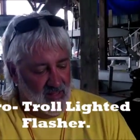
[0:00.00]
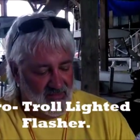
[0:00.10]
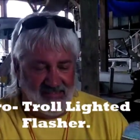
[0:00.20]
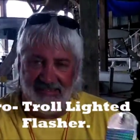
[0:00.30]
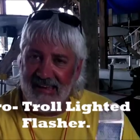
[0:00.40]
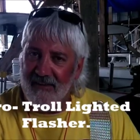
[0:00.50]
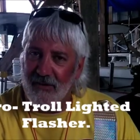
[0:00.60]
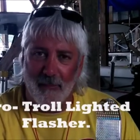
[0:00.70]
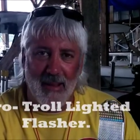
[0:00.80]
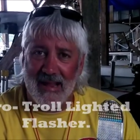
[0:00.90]
This has saved
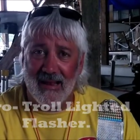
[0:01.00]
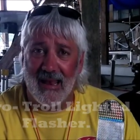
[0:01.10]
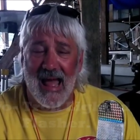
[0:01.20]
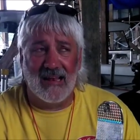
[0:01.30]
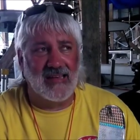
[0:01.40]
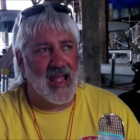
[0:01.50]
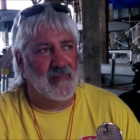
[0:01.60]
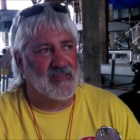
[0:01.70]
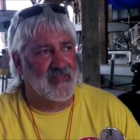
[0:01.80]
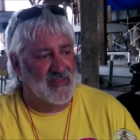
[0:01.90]
our bacon a lot of
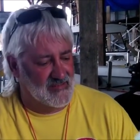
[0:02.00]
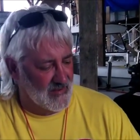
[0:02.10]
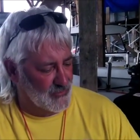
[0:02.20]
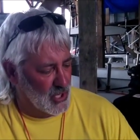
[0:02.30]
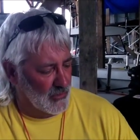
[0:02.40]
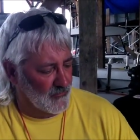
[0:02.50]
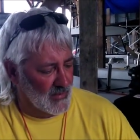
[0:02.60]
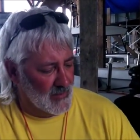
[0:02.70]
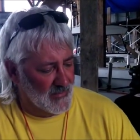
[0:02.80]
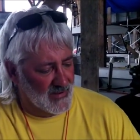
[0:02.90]
times in the Saiff Charter
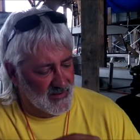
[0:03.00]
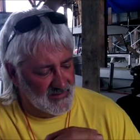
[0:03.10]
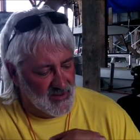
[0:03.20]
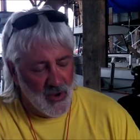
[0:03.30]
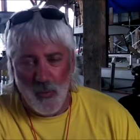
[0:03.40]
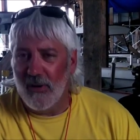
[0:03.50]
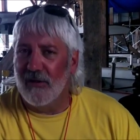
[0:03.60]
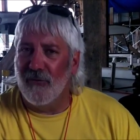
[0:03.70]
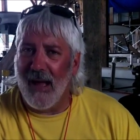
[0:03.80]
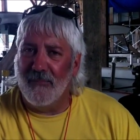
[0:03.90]
Fleet because we
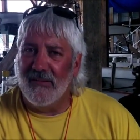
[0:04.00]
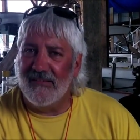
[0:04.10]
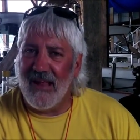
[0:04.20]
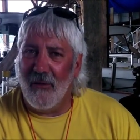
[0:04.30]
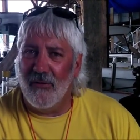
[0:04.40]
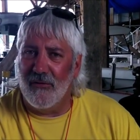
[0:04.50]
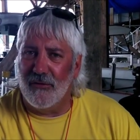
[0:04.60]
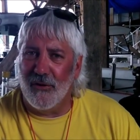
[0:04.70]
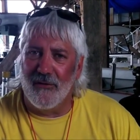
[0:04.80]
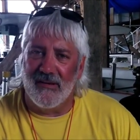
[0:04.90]
can drop this down in the
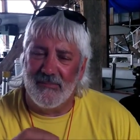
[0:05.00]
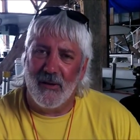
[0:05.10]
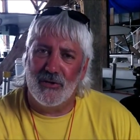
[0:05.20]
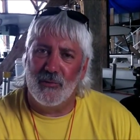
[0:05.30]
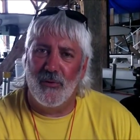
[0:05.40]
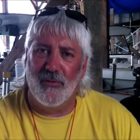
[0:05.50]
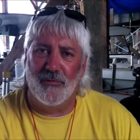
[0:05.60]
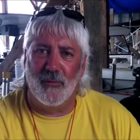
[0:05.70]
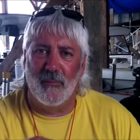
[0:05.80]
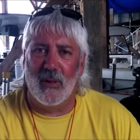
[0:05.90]
dirt, especially when the
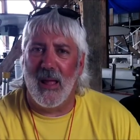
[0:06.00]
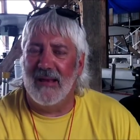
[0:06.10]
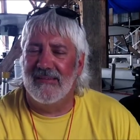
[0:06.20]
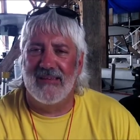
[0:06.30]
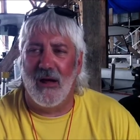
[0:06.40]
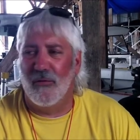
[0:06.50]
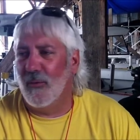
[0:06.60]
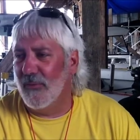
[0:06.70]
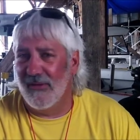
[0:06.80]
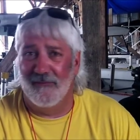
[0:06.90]
thermocline's down there
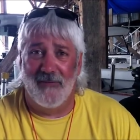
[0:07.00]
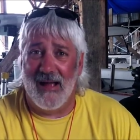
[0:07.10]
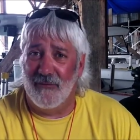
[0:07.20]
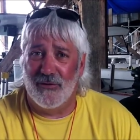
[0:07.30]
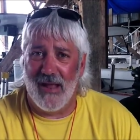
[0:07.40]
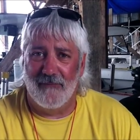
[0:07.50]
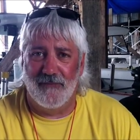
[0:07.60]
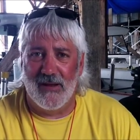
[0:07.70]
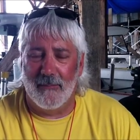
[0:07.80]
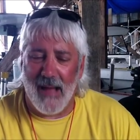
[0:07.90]
within 5 or 10
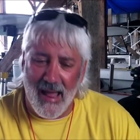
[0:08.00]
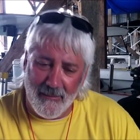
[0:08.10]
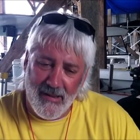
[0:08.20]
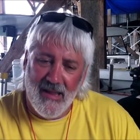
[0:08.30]
feet of bottom.